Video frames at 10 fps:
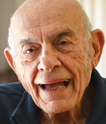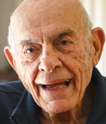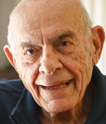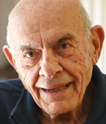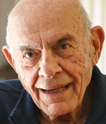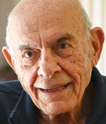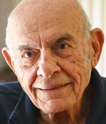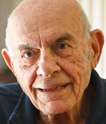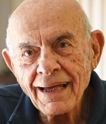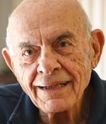I
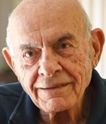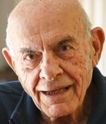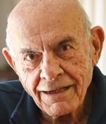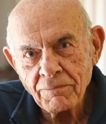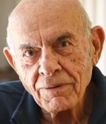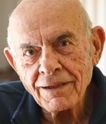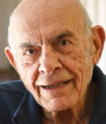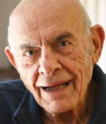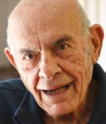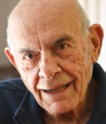had a terrible
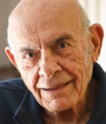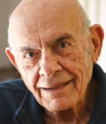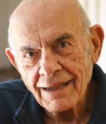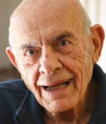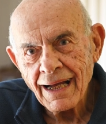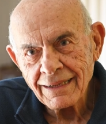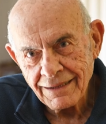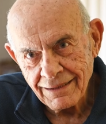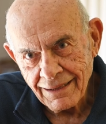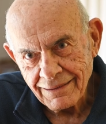car
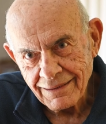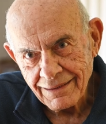accident.